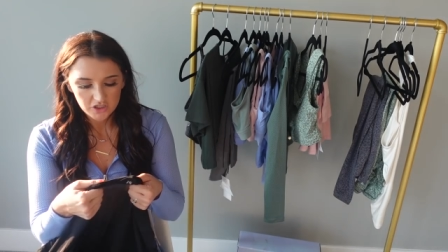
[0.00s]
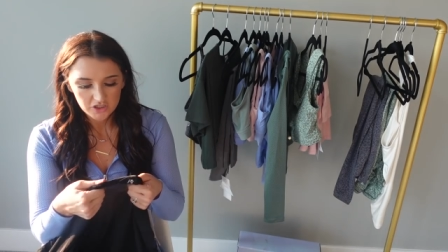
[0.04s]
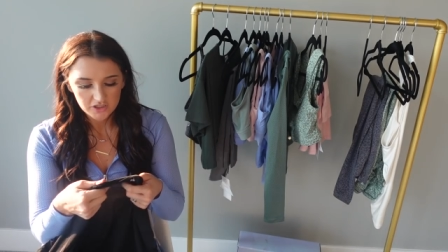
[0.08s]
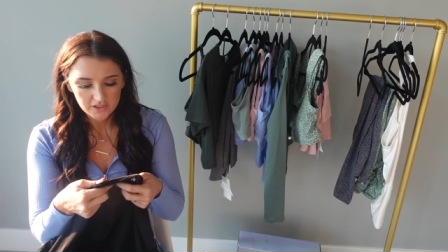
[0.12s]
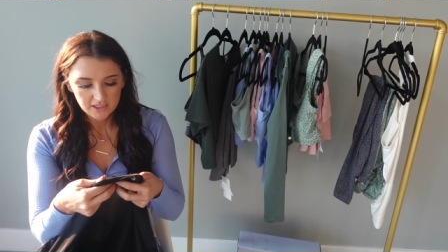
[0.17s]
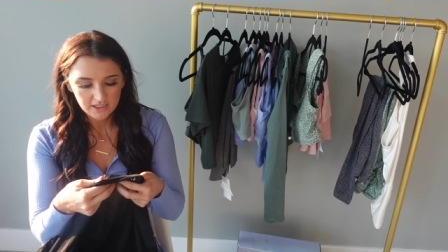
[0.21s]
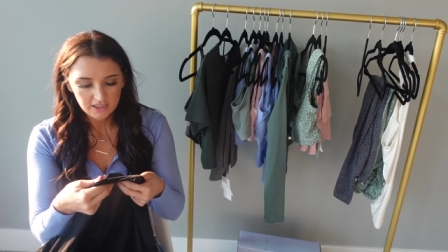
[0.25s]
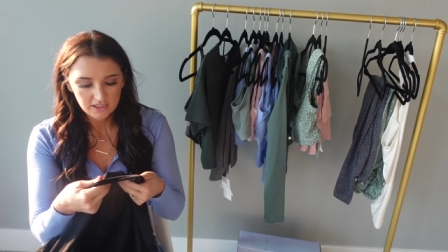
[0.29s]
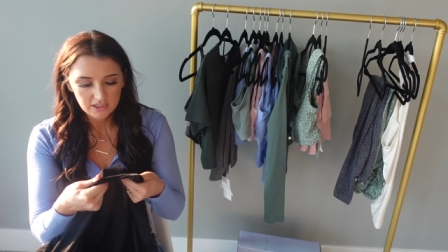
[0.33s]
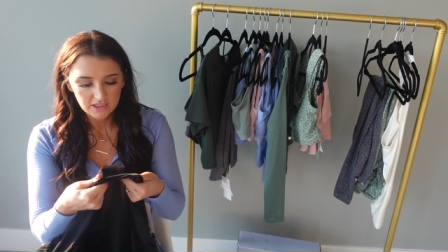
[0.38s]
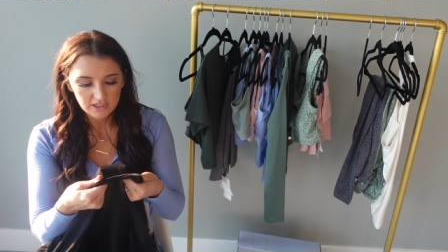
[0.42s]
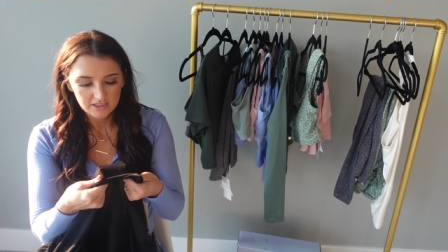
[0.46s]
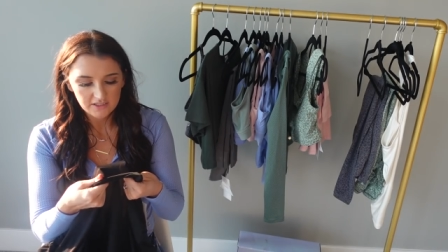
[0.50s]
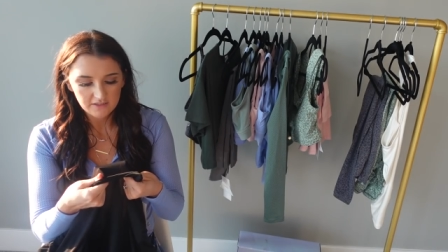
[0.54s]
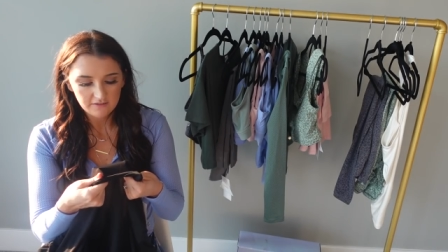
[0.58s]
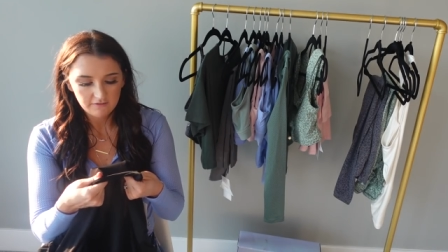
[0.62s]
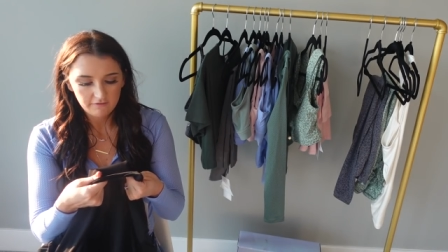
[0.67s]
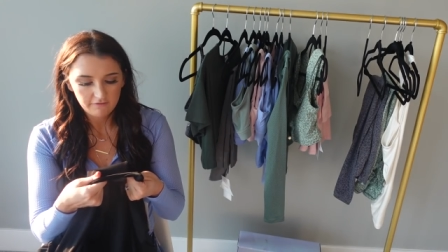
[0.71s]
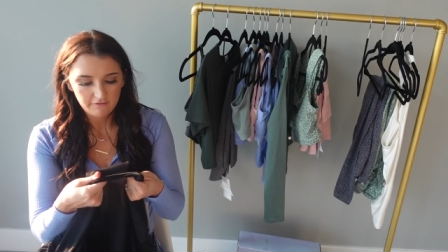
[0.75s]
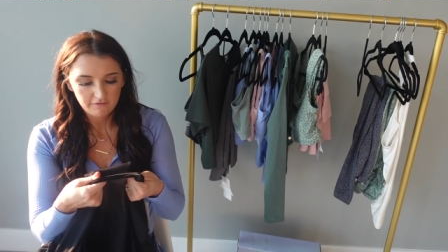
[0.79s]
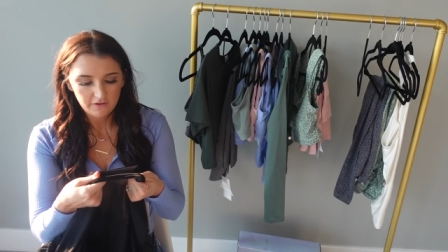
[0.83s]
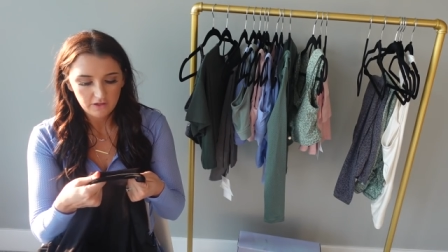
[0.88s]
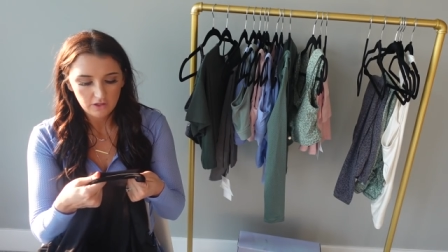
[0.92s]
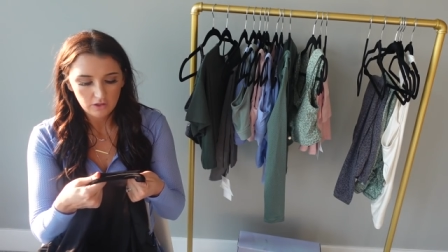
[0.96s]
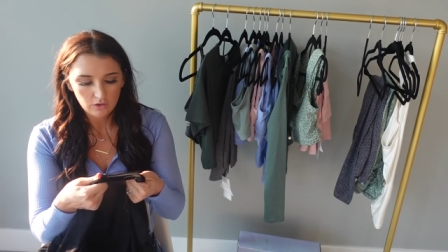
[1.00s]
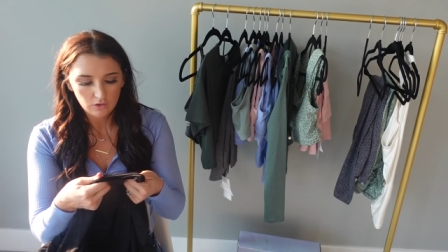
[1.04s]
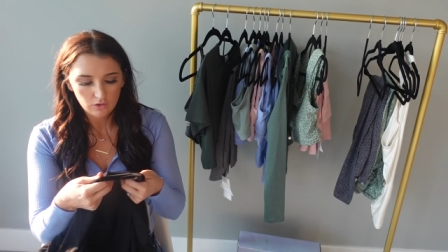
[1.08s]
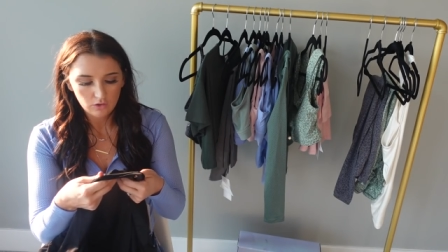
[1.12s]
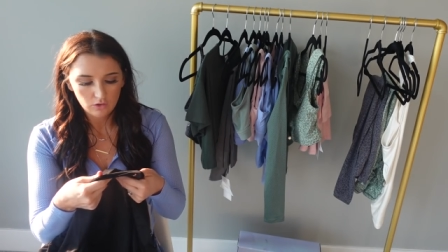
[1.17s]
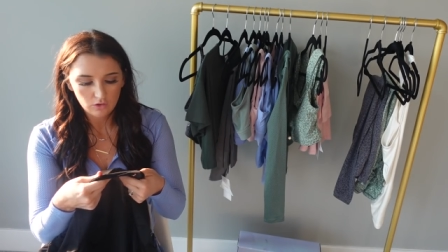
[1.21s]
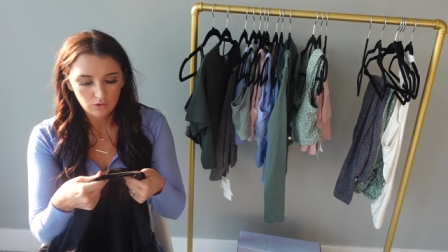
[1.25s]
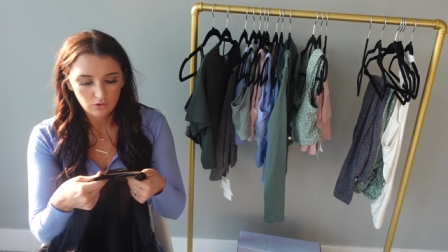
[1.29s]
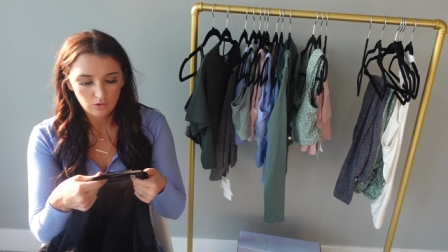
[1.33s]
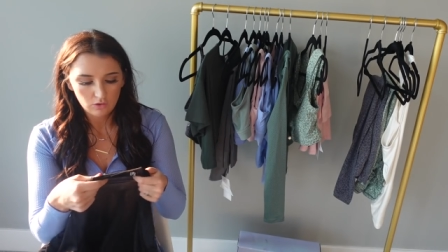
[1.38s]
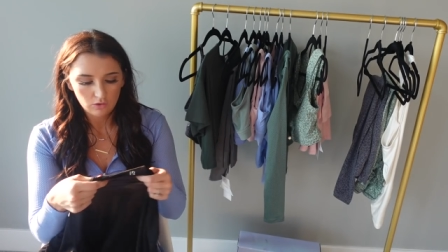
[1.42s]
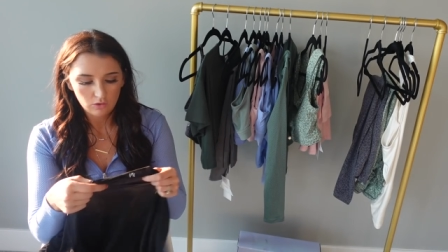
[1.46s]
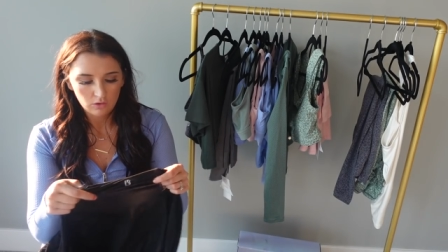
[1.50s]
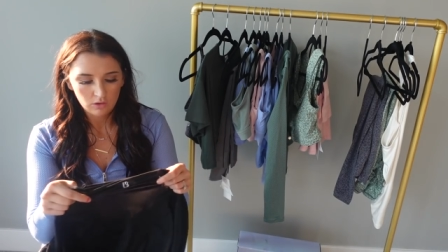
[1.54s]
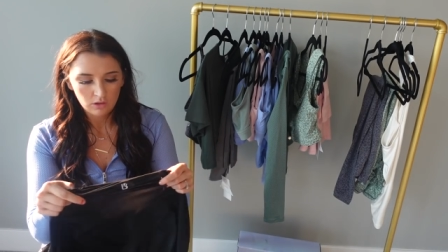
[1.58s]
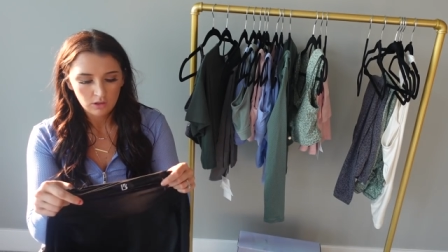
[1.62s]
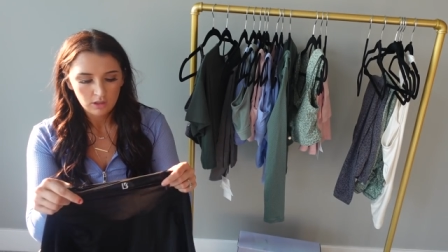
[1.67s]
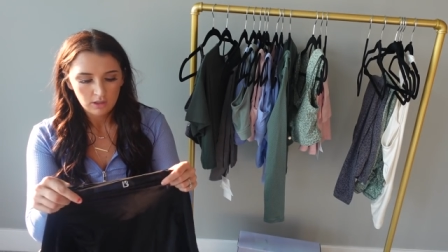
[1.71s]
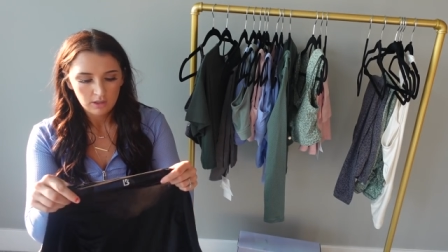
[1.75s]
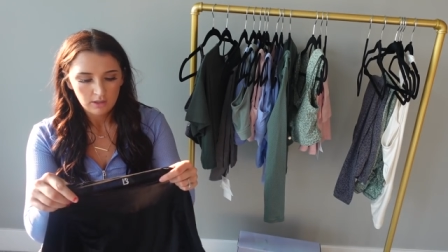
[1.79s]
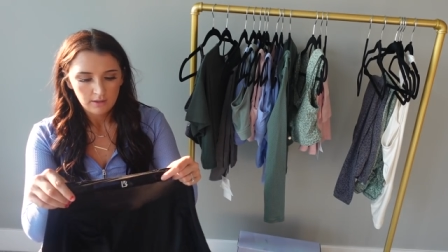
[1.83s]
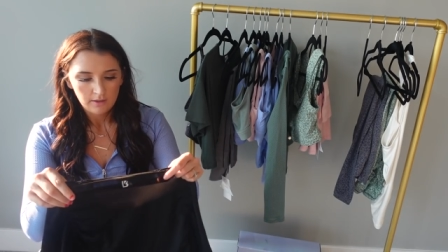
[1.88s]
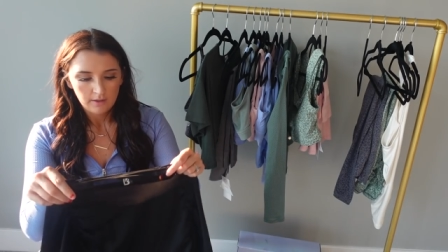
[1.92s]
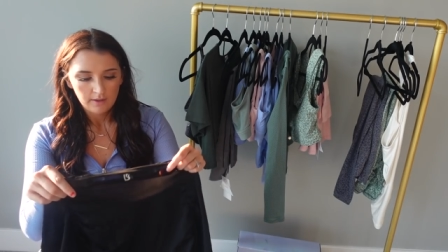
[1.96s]
Just like doesn't
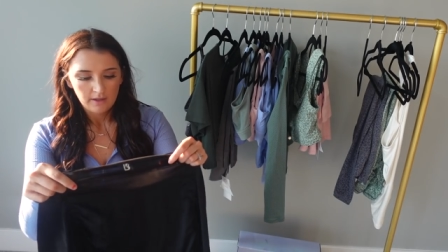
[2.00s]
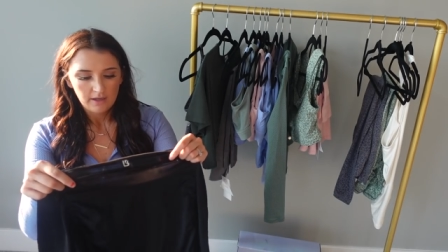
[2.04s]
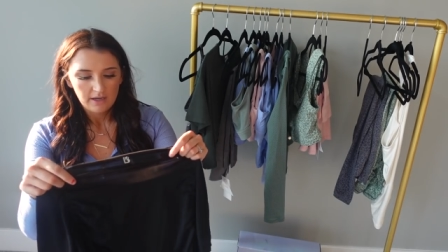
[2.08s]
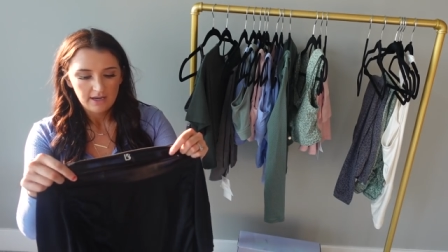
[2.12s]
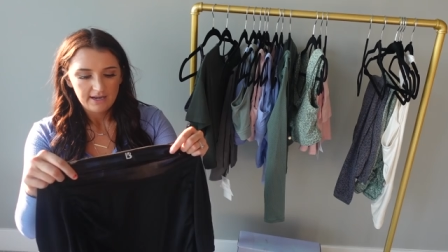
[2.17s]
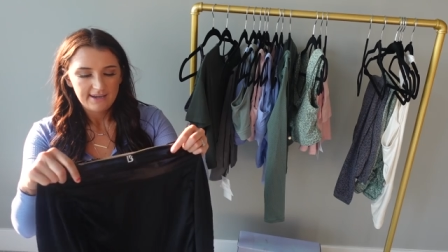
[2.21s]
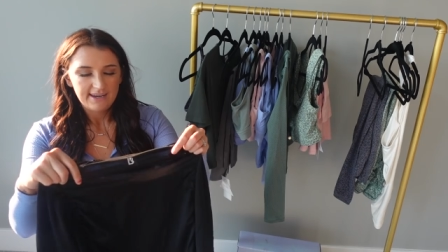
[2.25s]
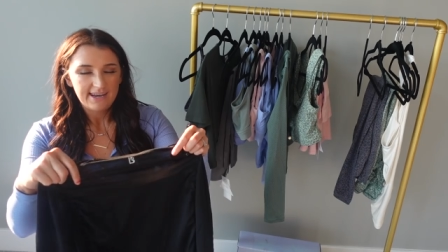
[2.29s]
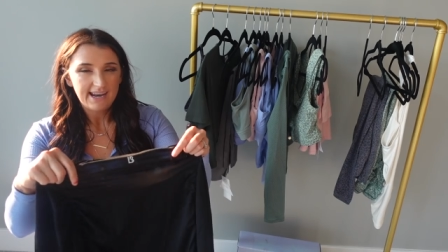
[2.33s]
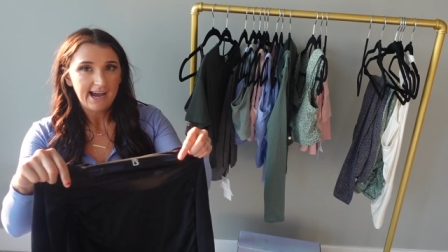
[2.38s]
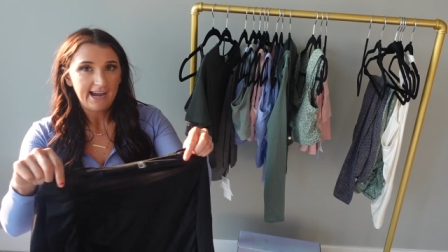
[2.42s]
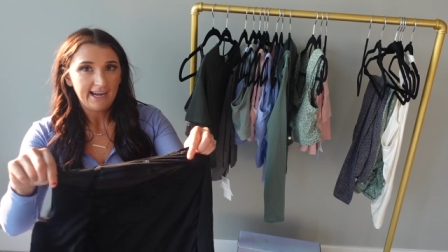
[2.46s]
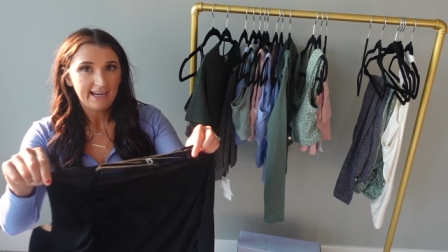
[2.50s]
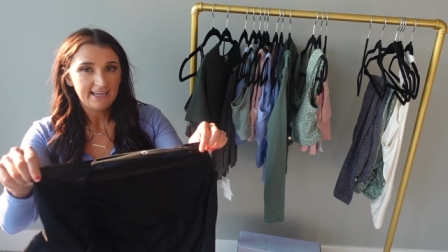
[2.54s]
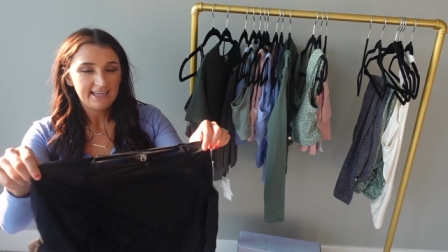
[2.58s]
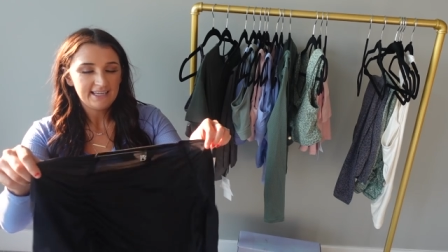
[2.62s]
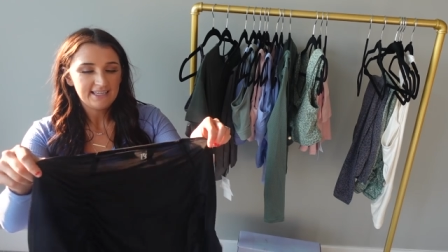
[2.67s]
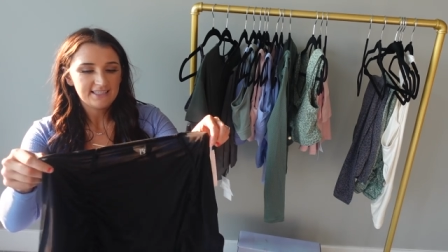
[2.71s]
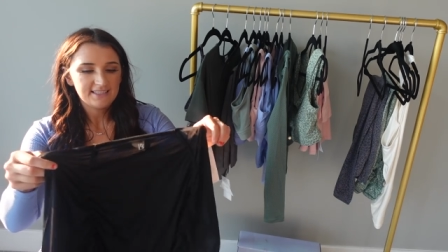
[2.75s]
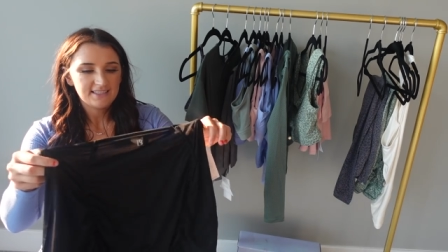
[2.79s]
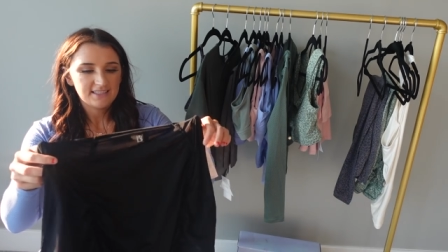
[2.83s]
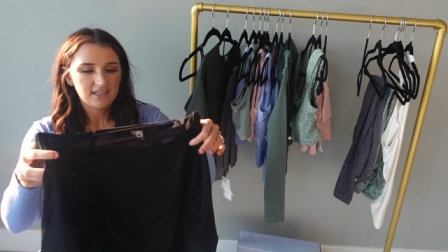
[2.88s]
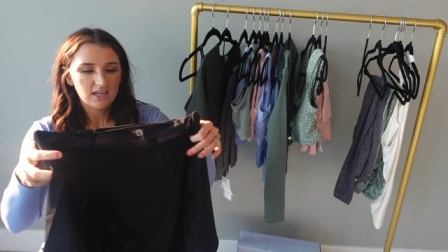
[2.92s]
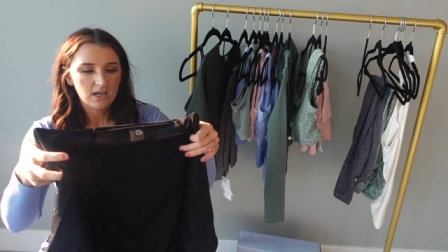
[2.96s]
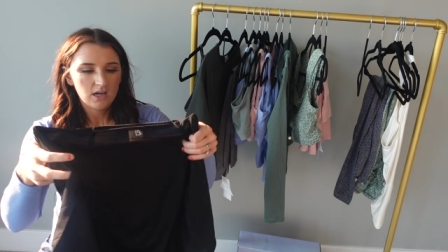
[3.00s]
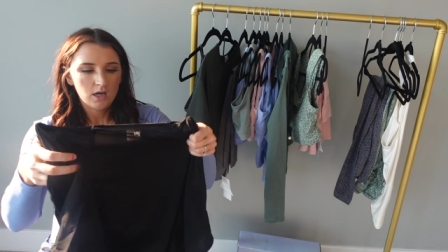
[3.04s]
feel nice.